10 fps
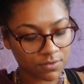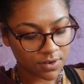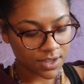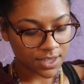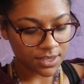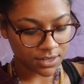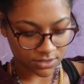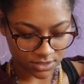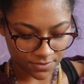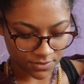Alright, gonna
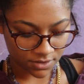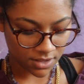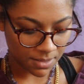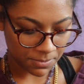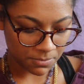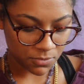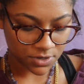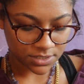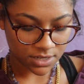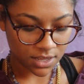shuffle a couple
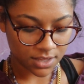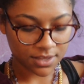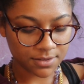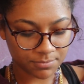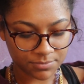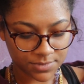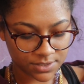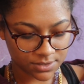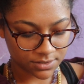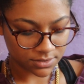more
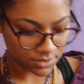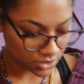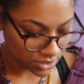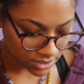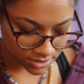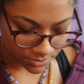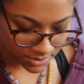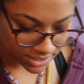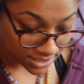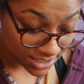times. Jeez
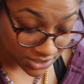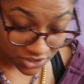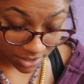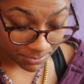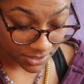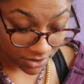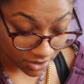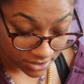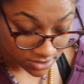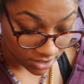Louise, these jumping
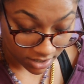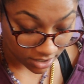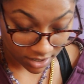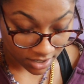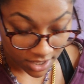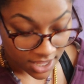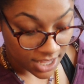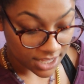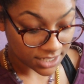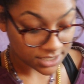cards are
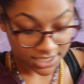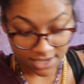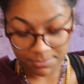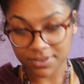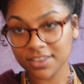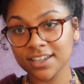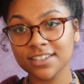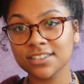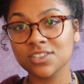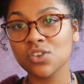insane, but they
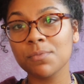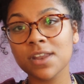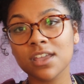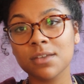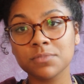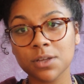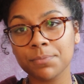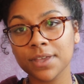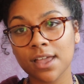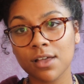so many keep
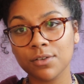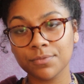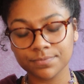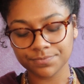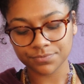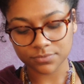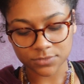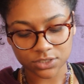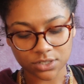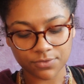jumping out.
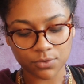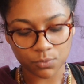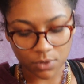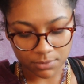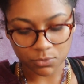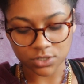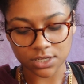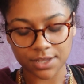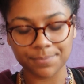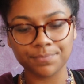Shuffle one more
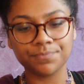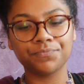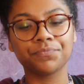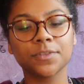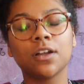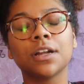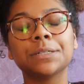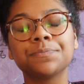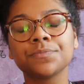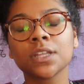time. Alright.